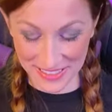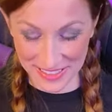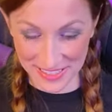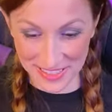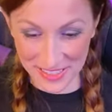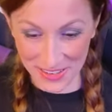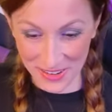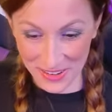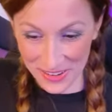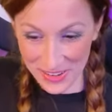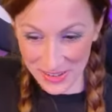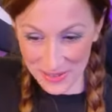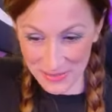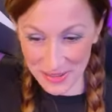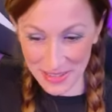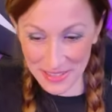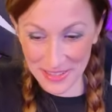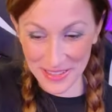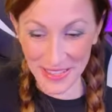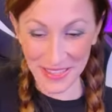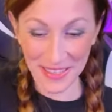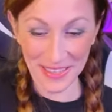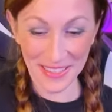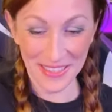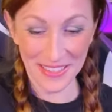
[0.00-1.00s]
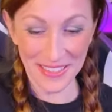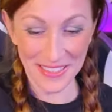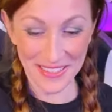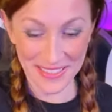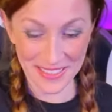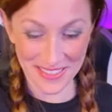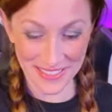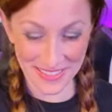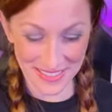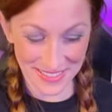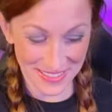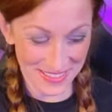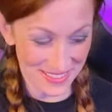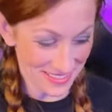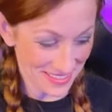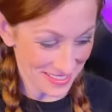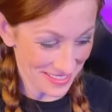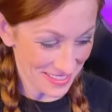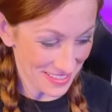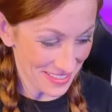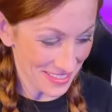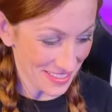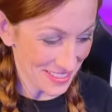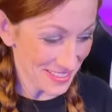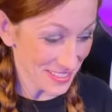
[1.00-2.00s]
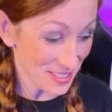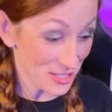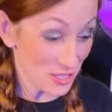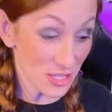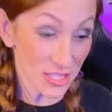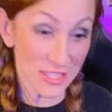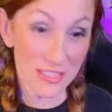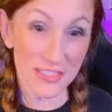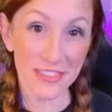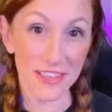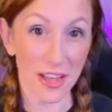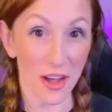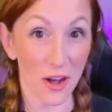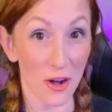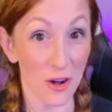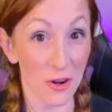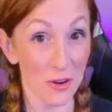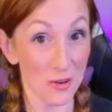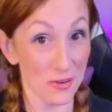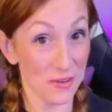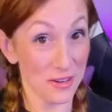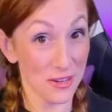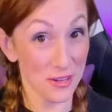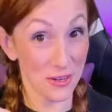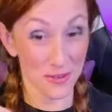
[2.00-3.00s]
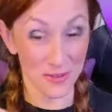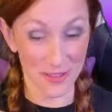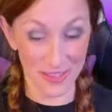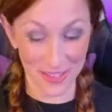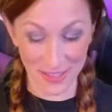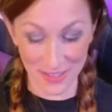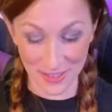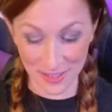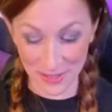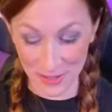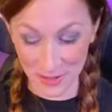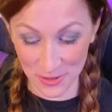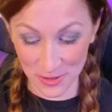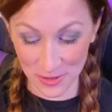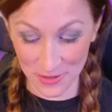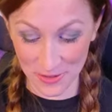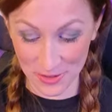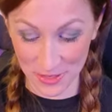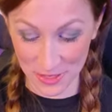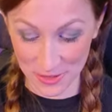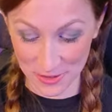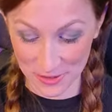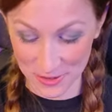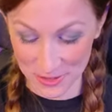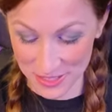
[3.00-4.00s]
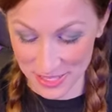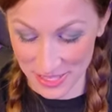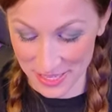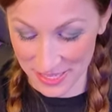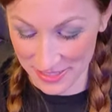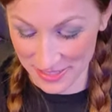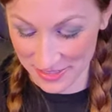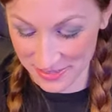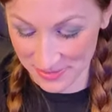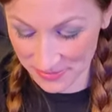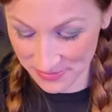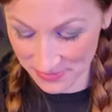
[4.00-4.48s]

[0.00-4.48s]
Sorry about that, guys. She She's hungry over here. You don't even understand.